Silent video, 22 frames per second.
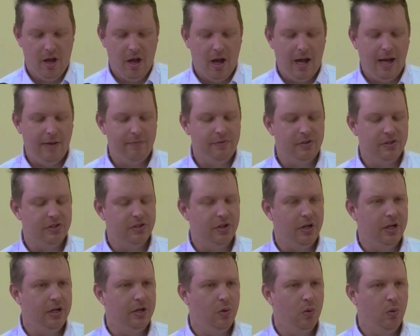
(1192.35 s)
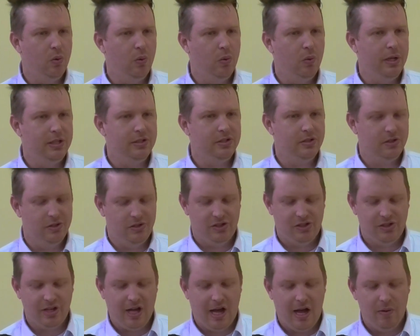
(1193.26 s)
I have decided always to
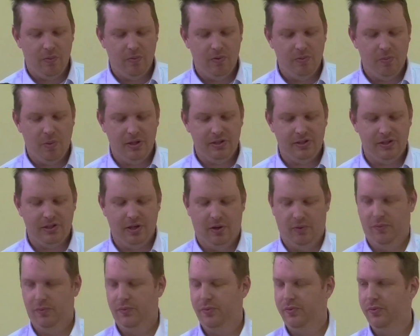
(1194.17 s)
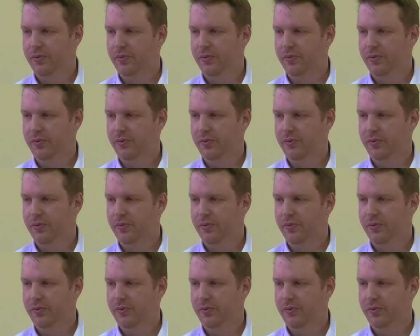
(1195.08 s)
start with myself.